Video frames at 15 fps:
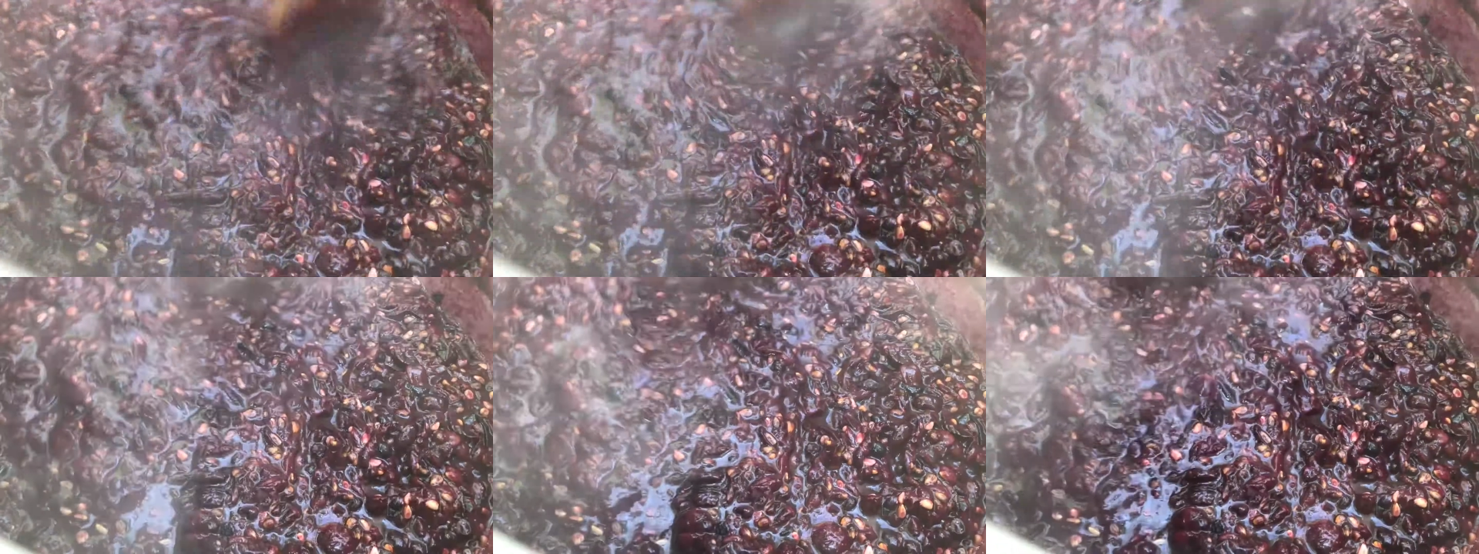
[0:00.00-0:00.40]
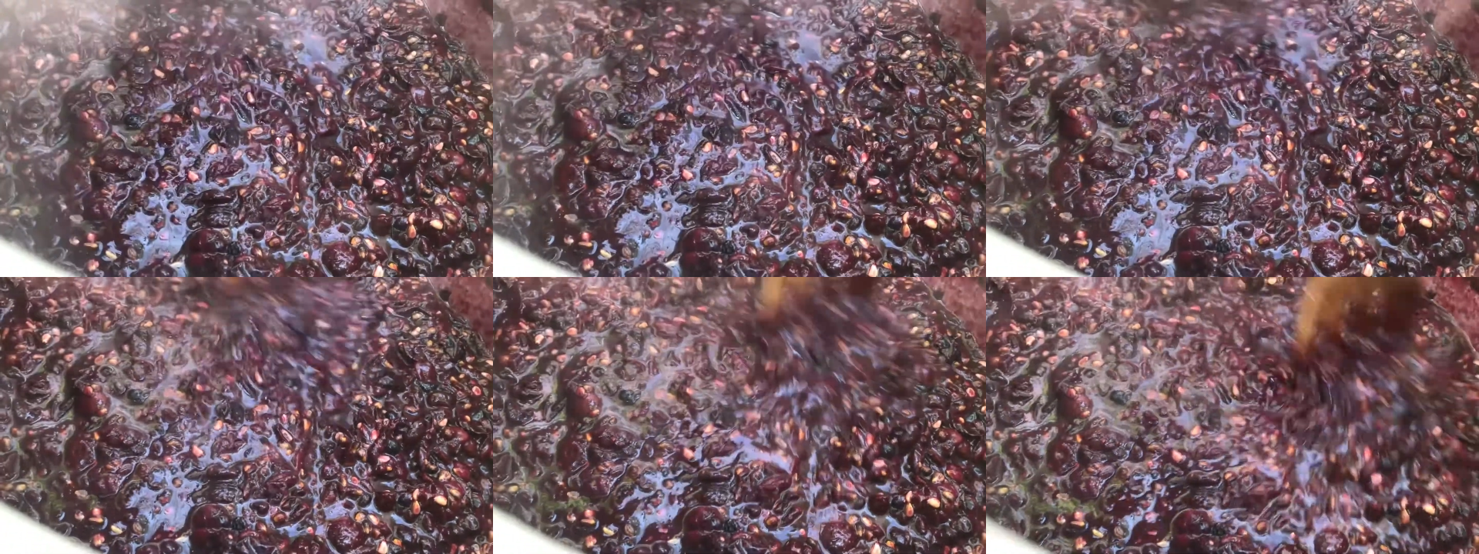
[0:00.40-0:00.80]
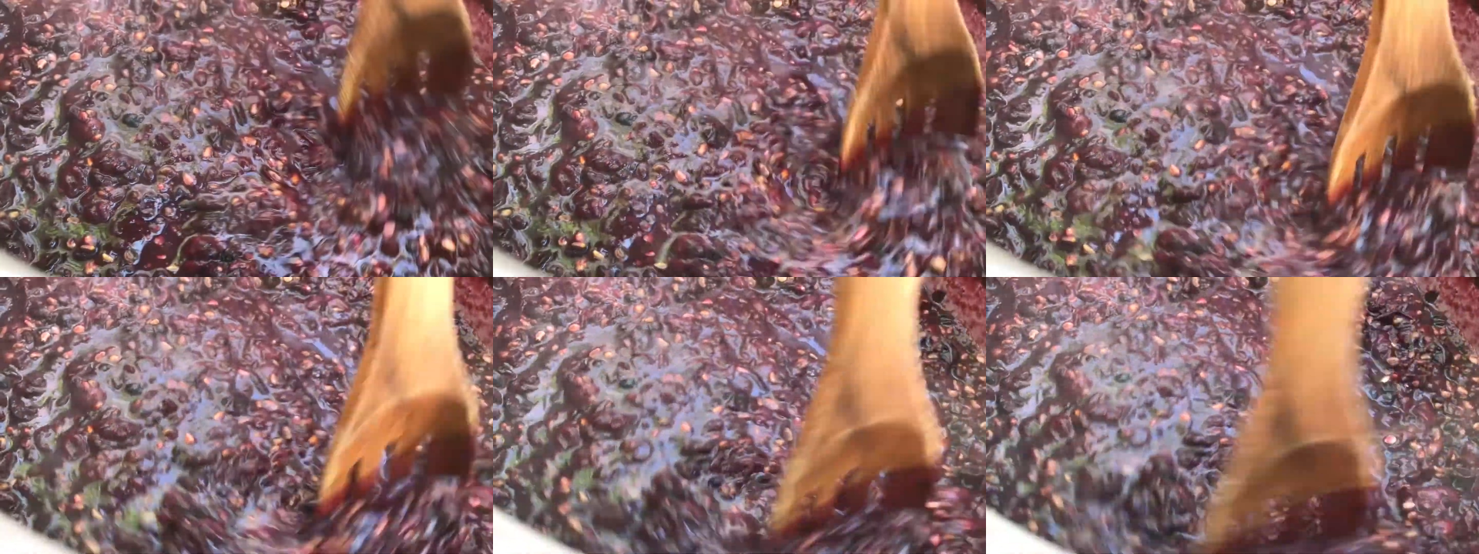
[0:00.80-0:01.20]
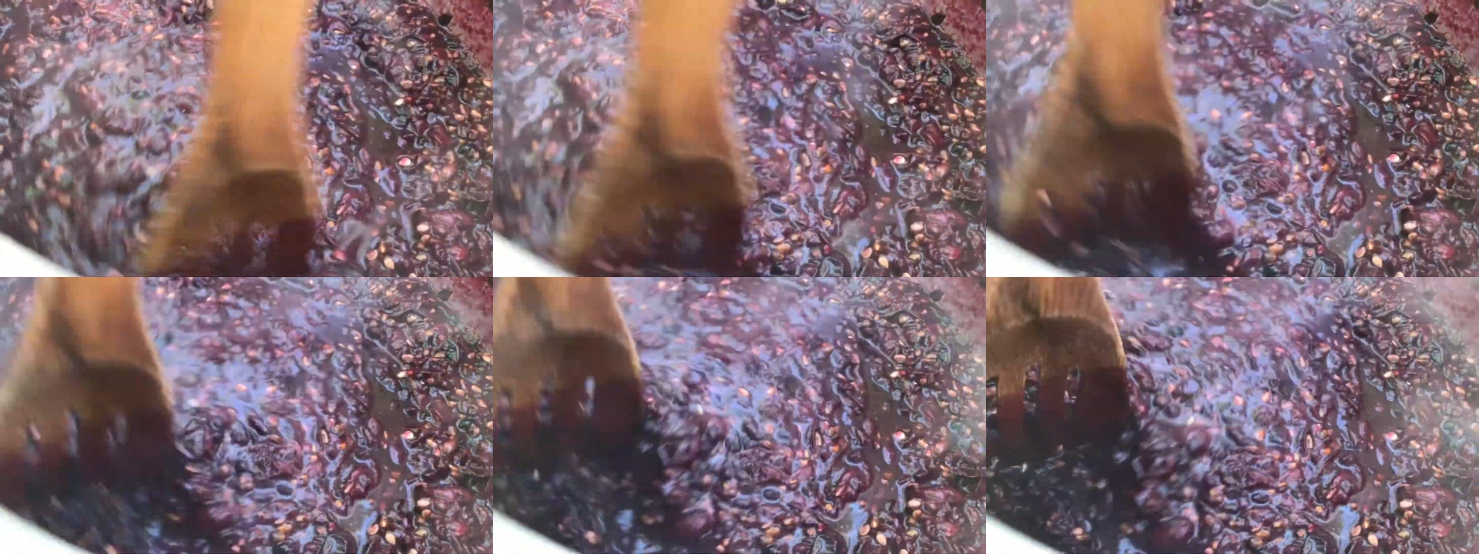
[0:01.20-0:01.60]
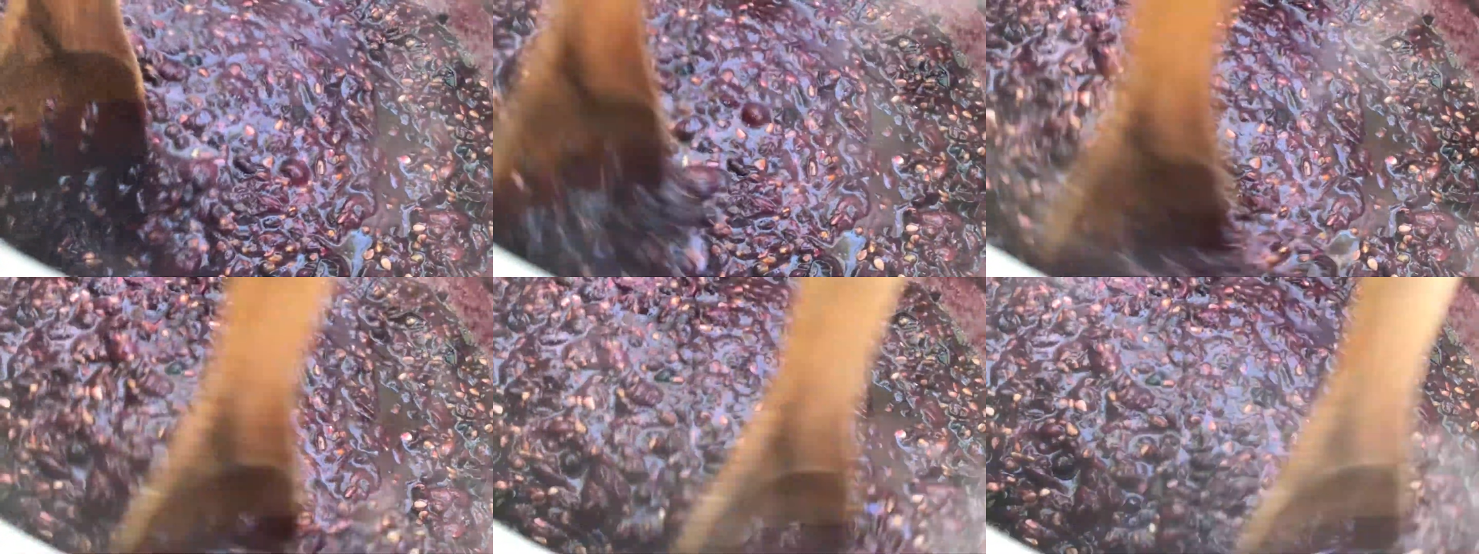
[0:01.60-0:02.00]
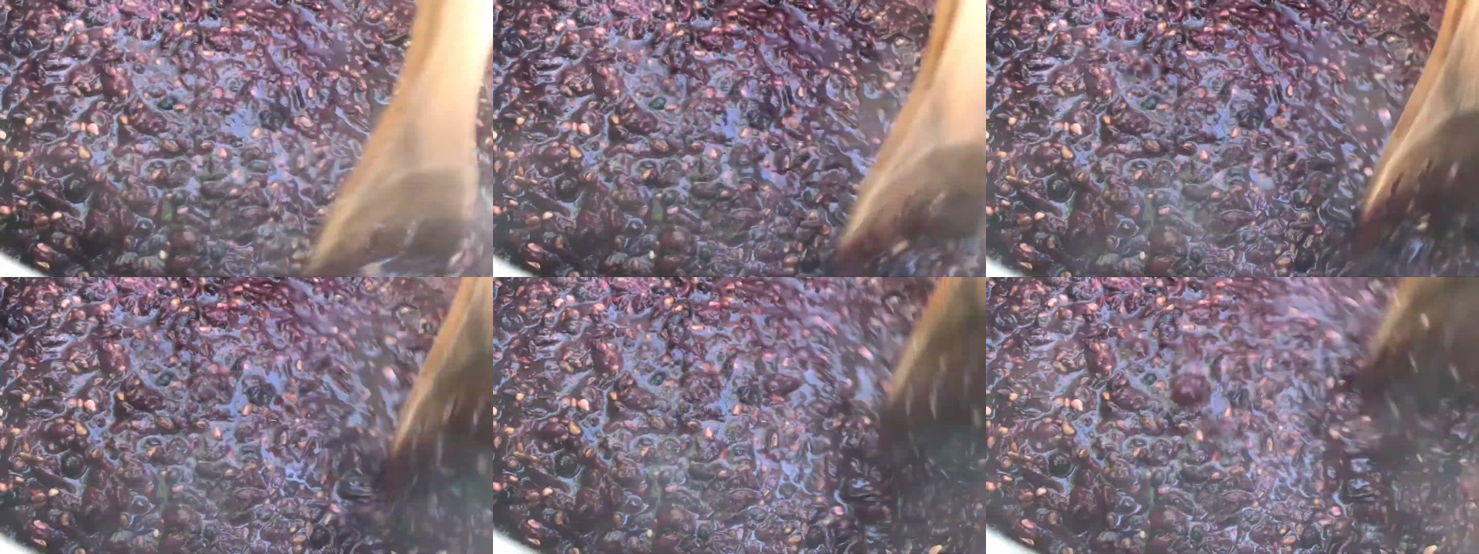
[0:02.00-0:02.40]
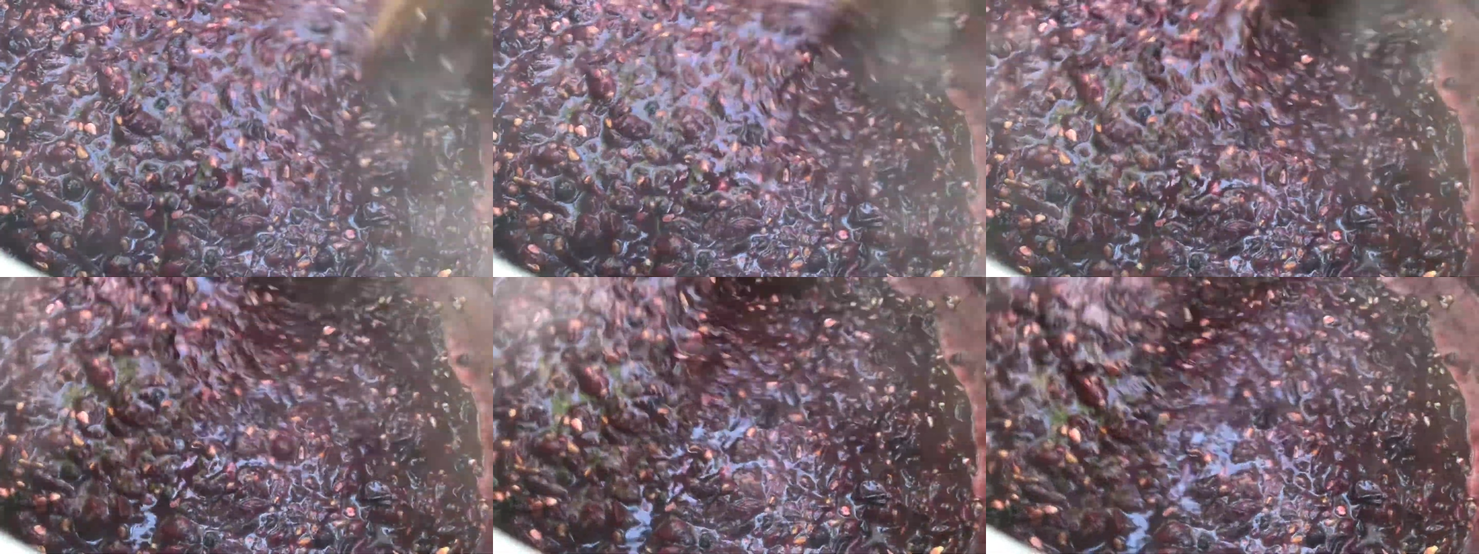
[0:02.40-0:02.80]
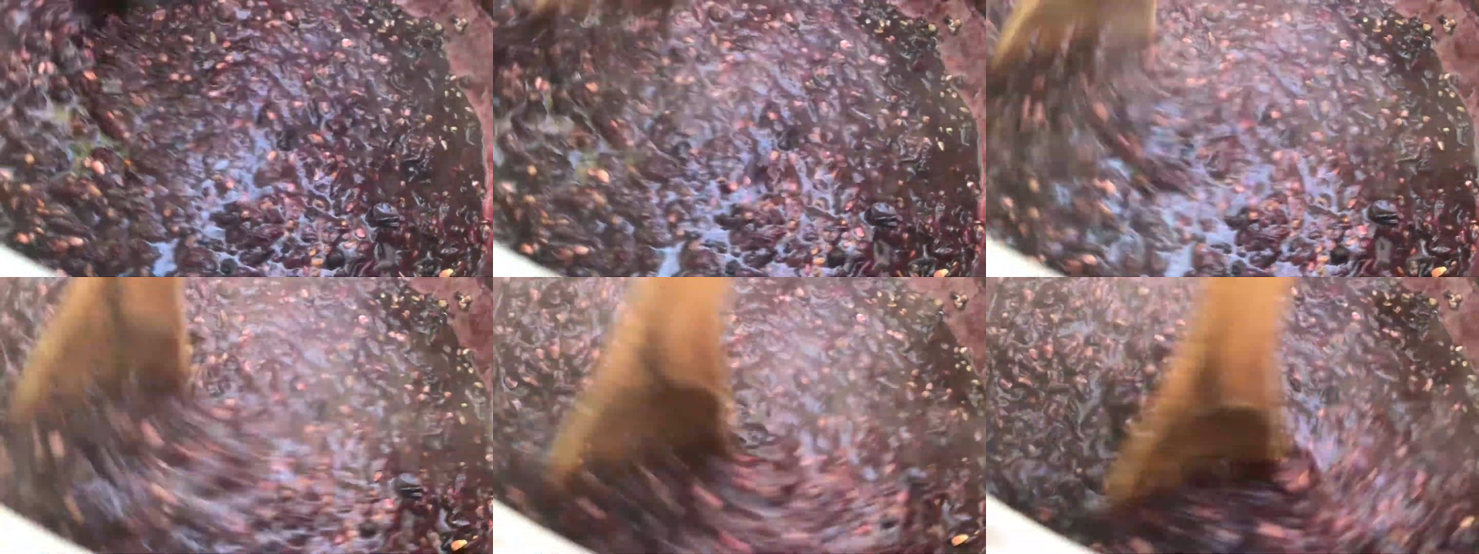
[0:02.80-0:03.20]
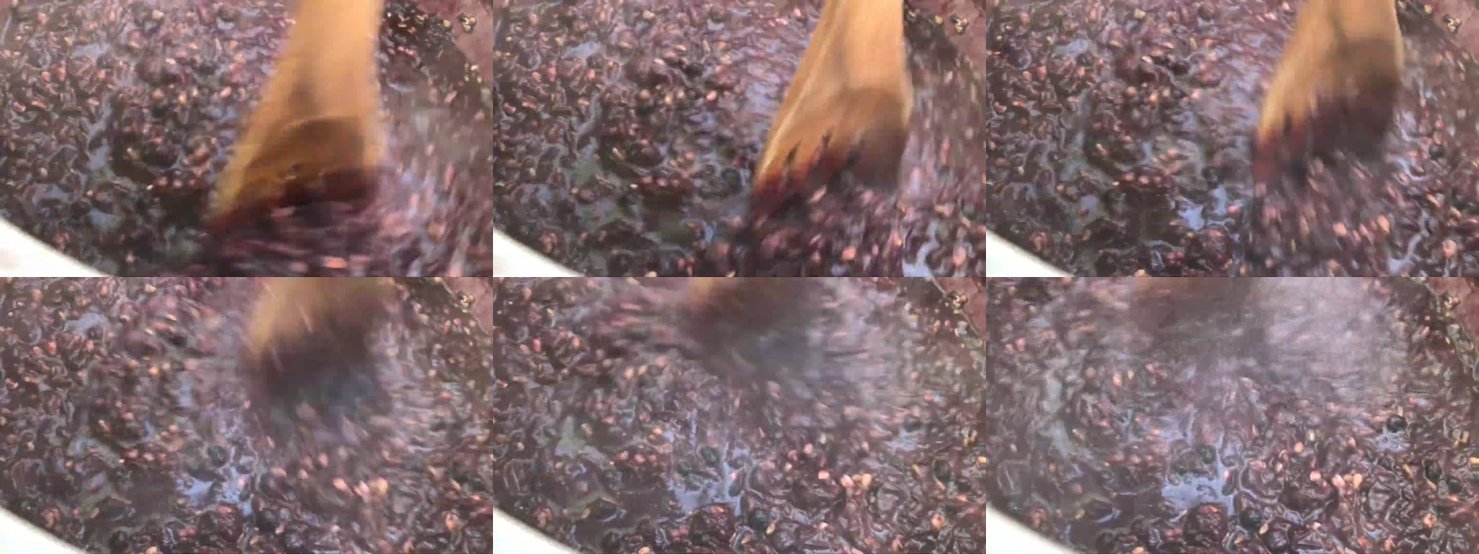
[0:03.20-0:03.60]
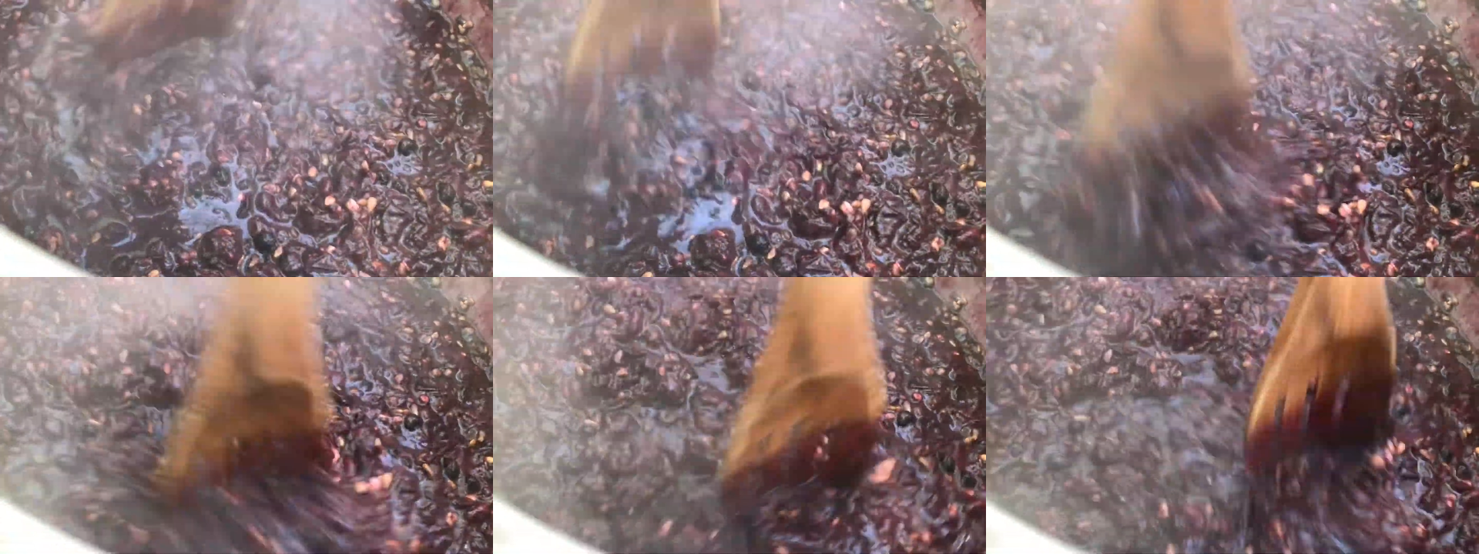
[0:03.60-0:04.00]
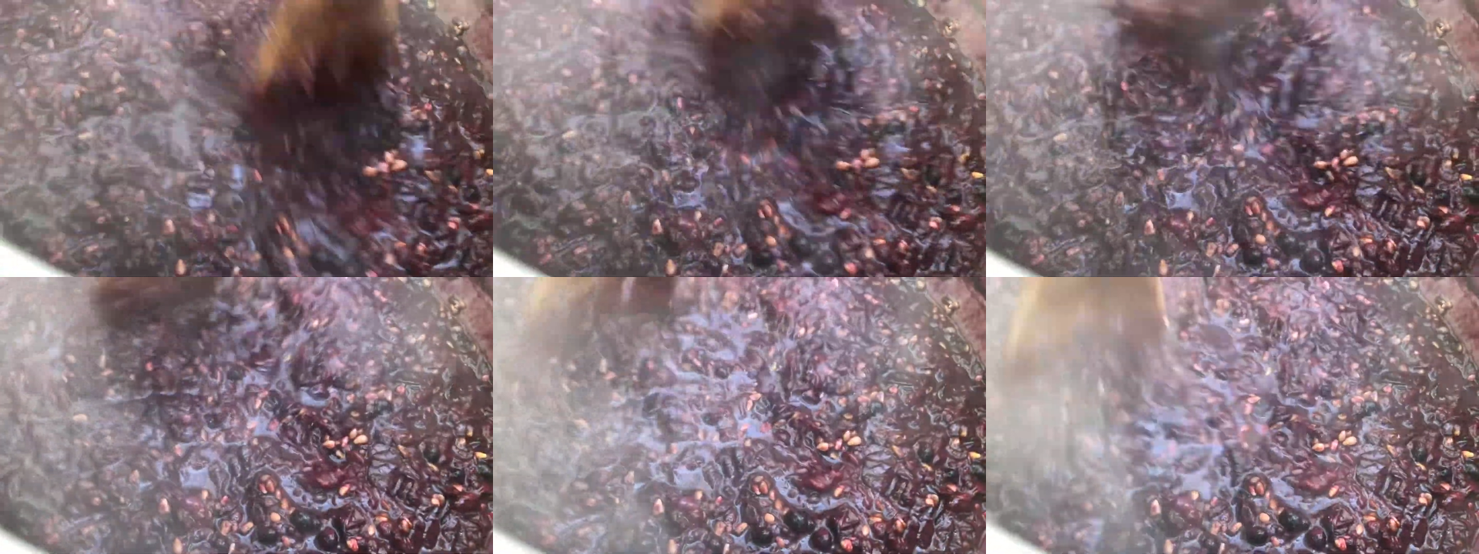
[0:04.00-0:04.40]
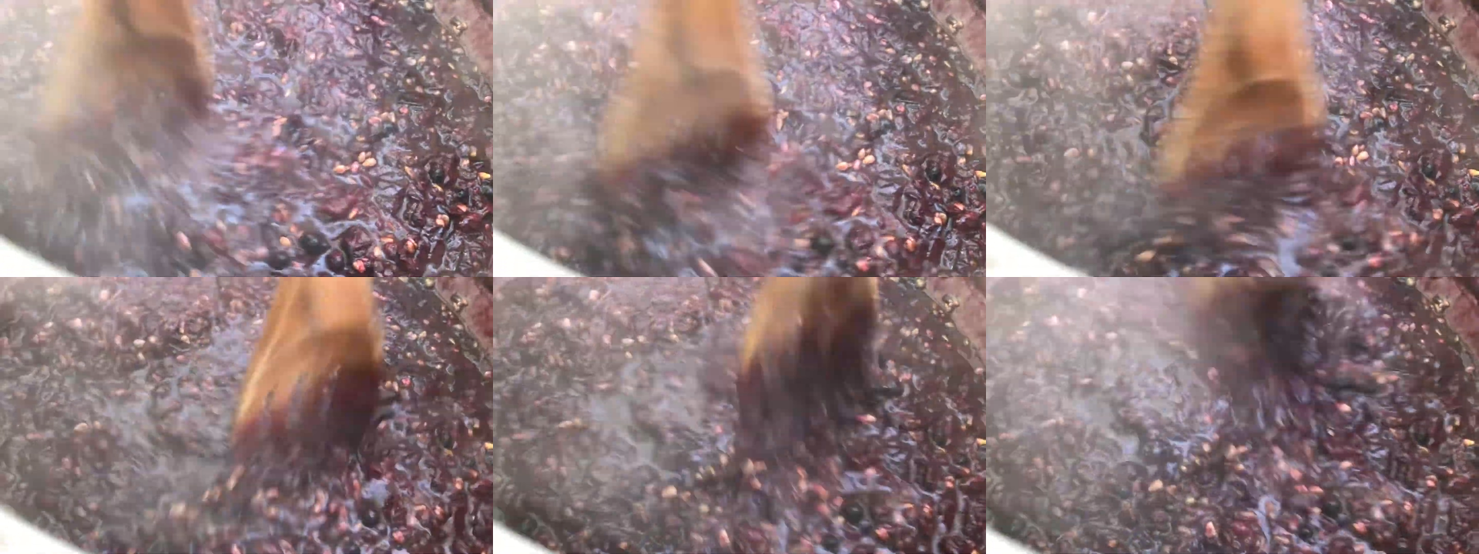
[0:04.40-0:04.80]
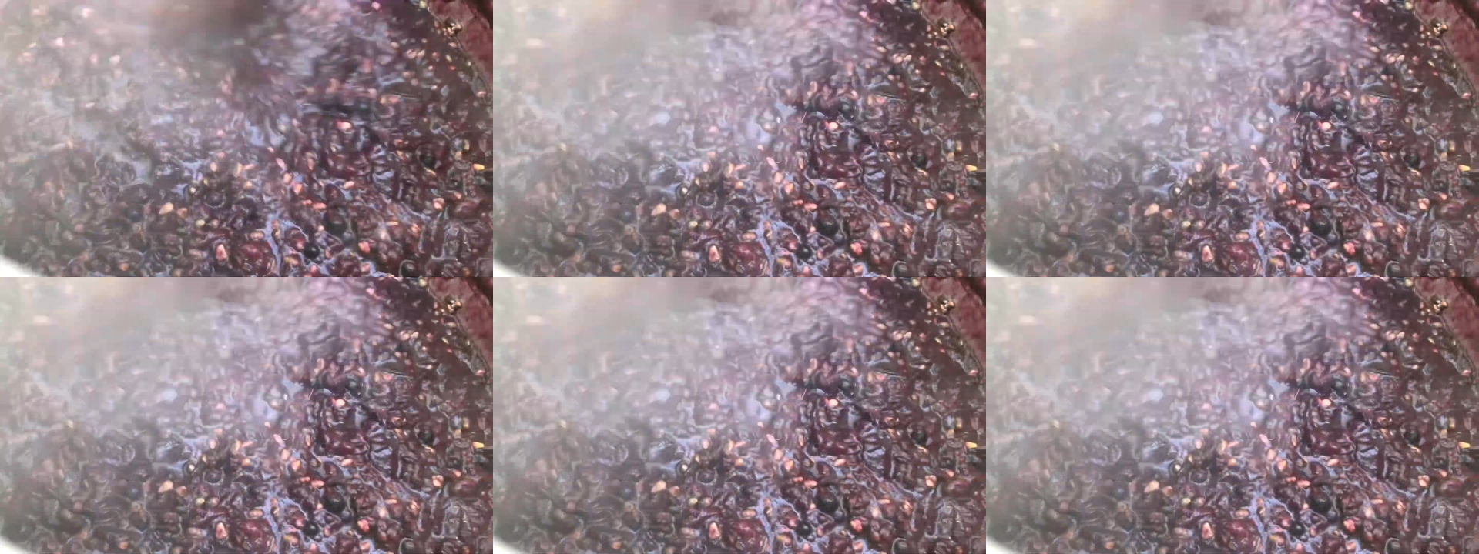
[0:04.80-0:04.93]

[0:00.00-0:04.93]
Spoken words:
[unreadable: no face in view]